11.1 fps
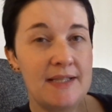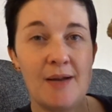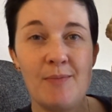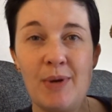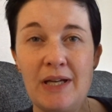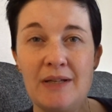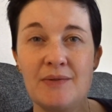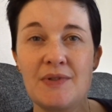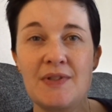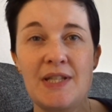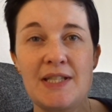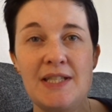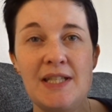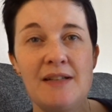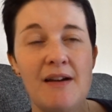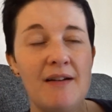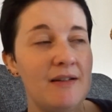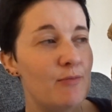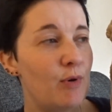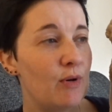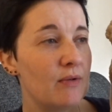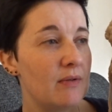£10.69 a
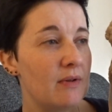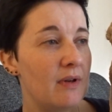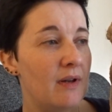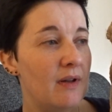ball.